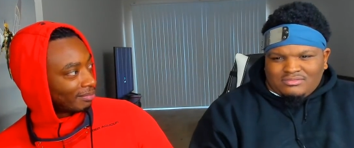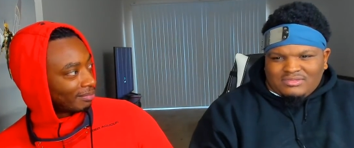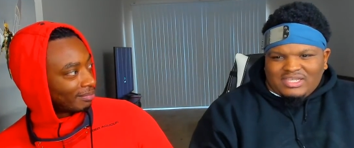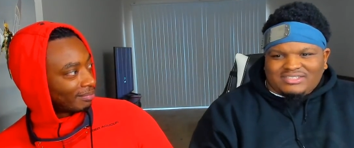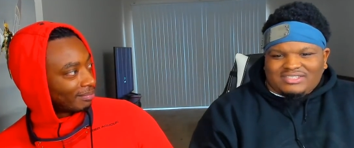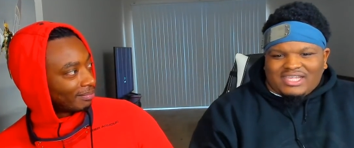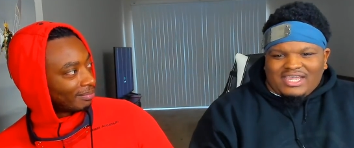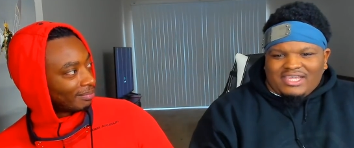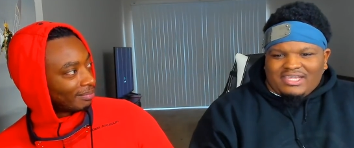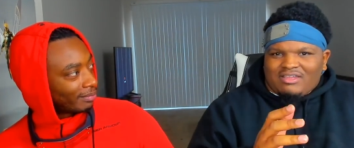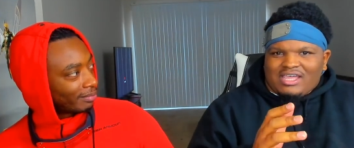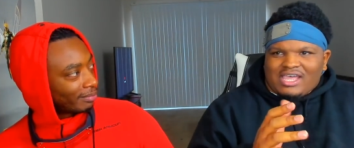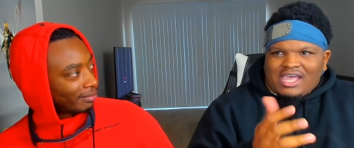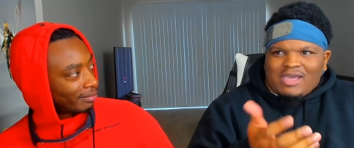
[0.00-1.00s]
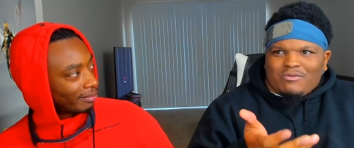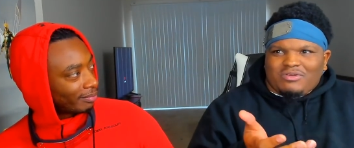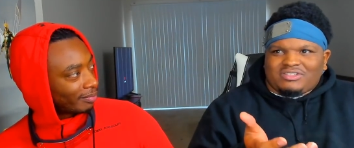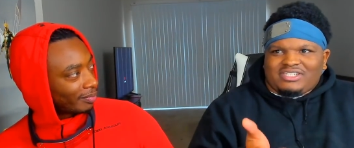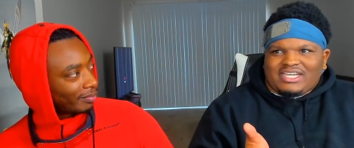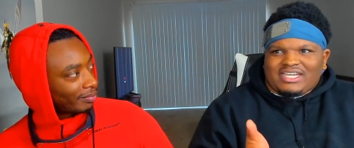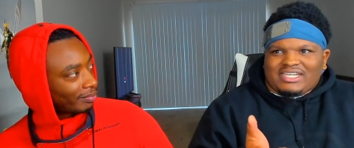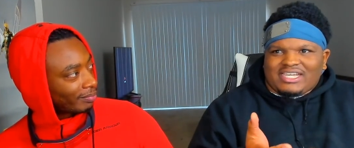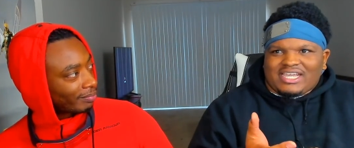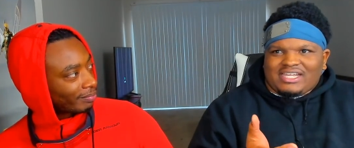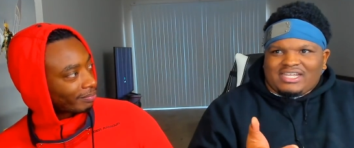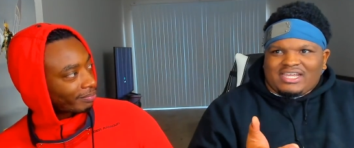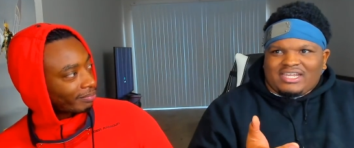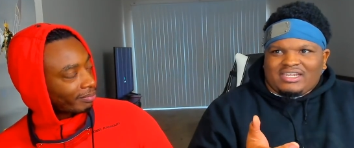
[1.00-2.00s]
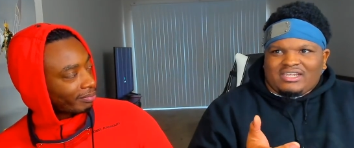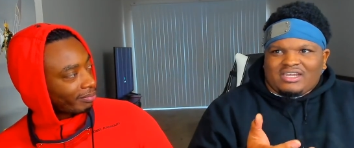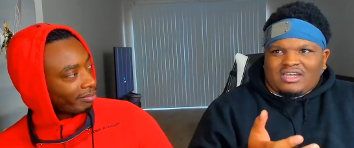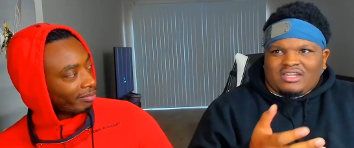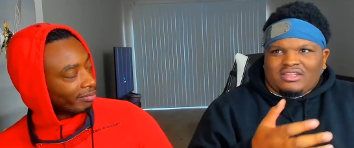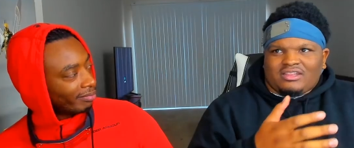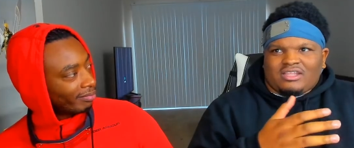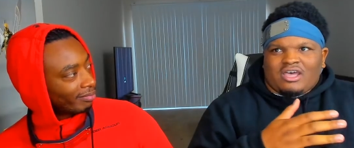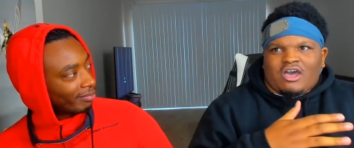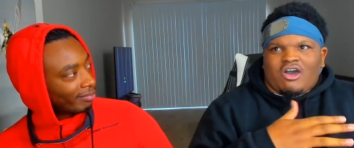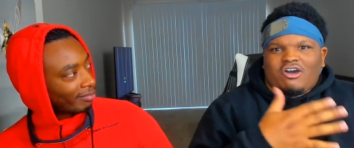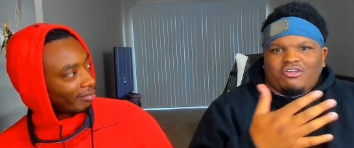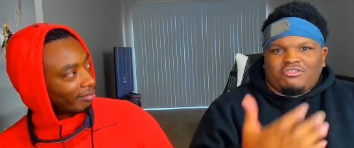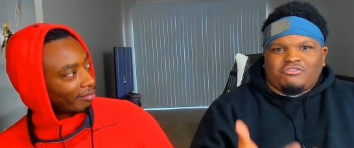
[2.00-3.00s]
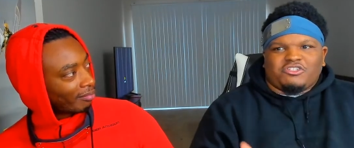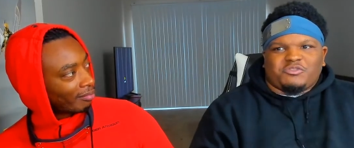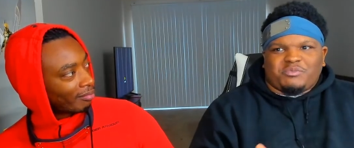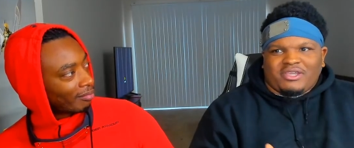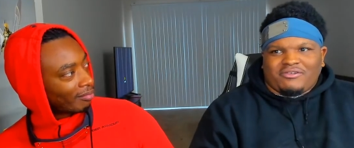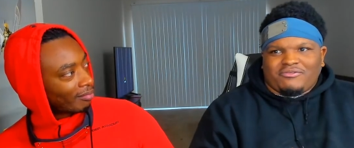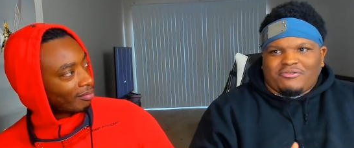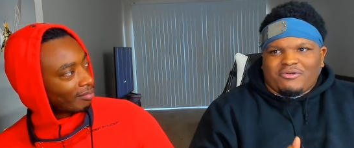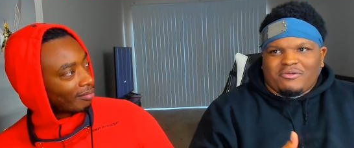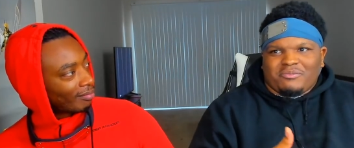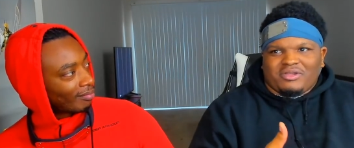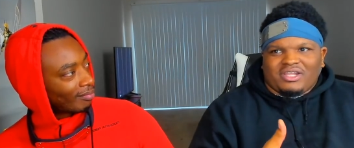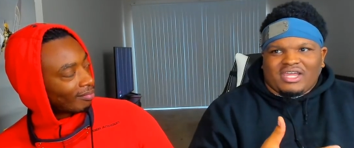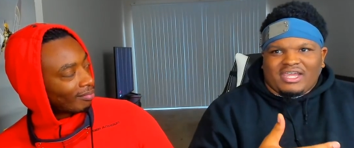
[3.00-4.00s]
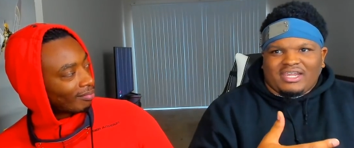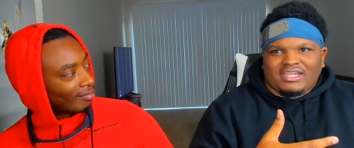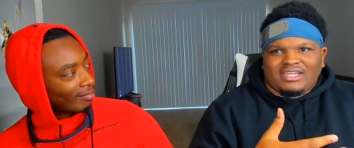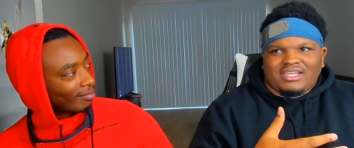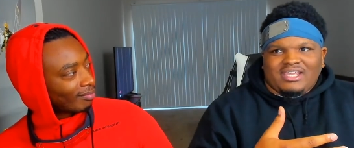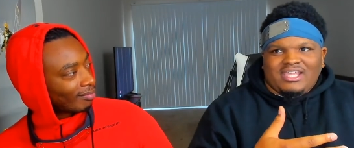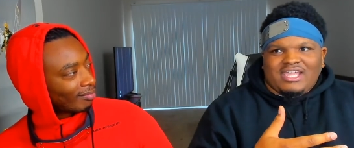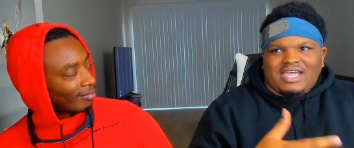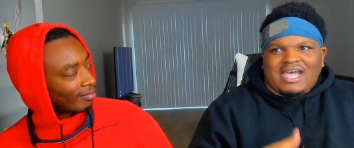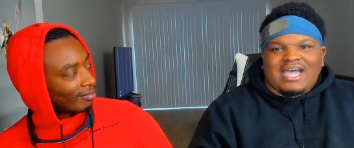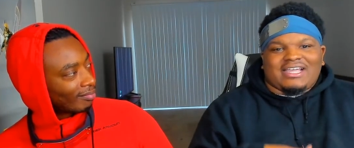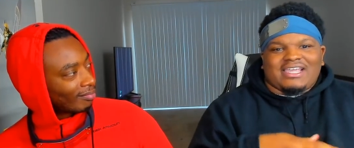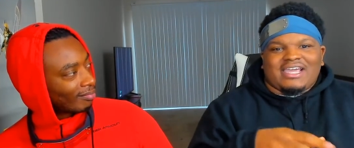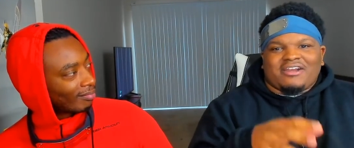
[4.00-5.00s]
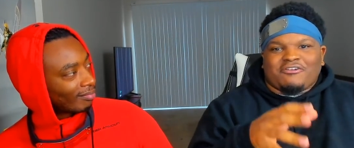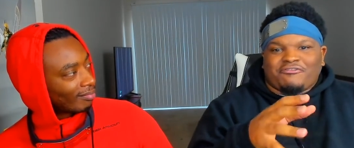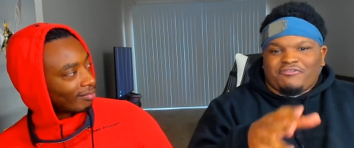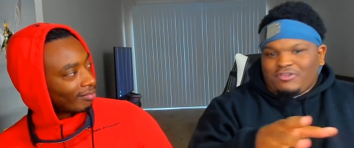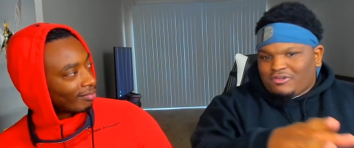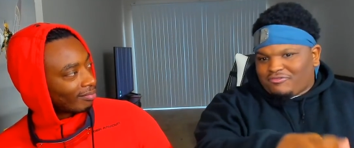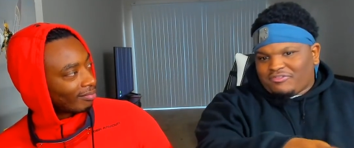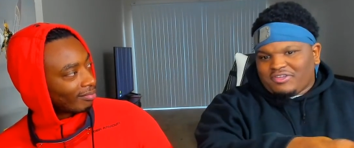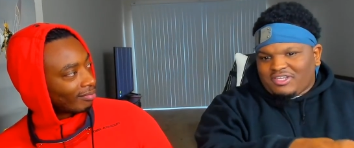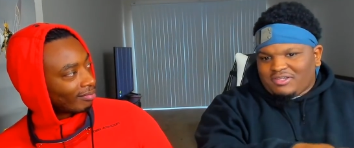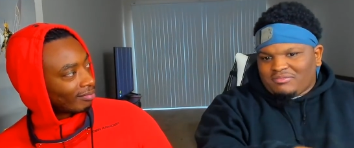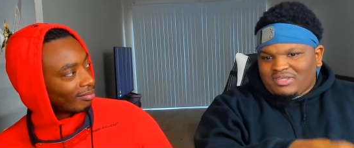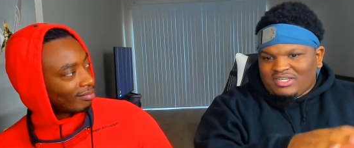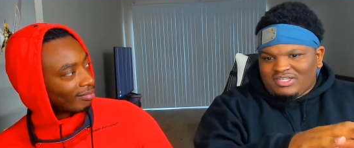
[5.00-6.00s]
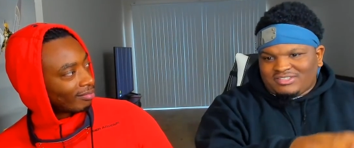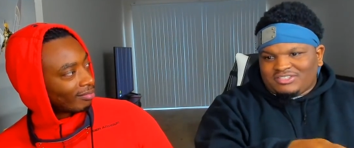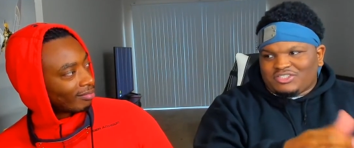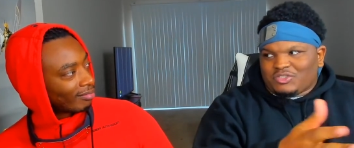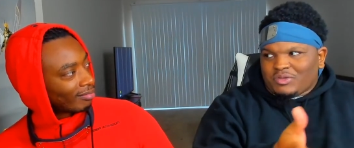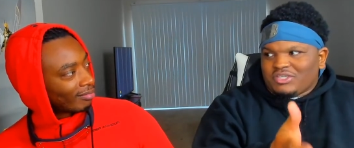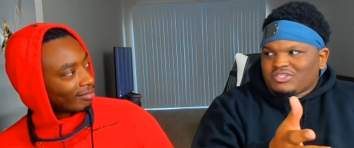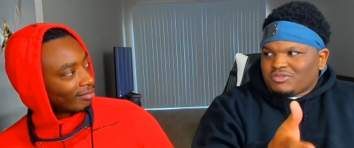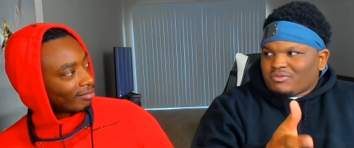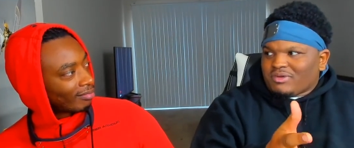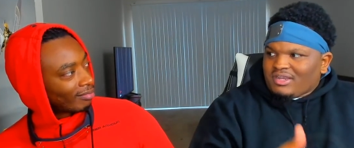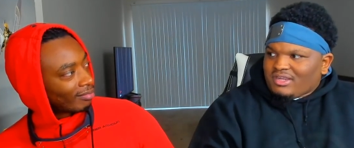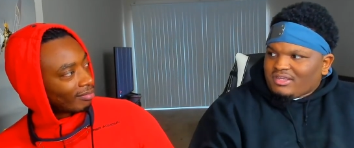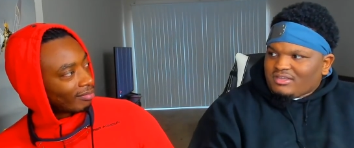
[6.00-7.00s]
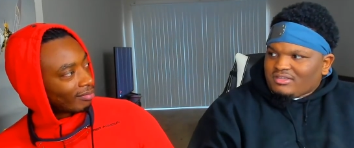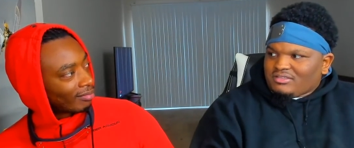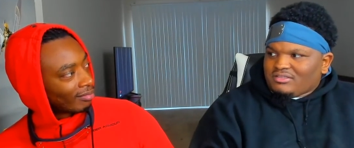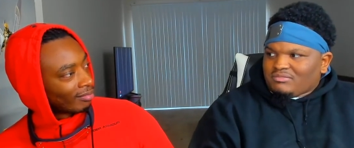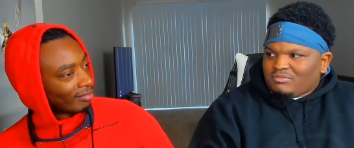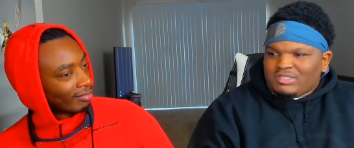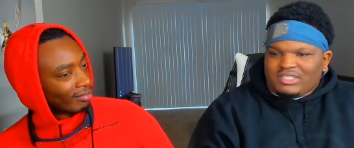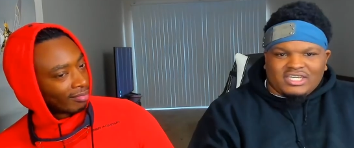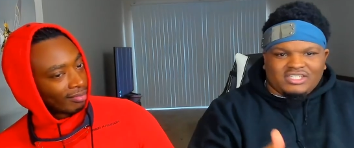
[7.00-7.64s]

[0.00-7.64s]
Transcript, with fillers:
Speaker 1: It's like I wouldn't say I got like all the respect for him, but like I kind of feel for him in the situation right now because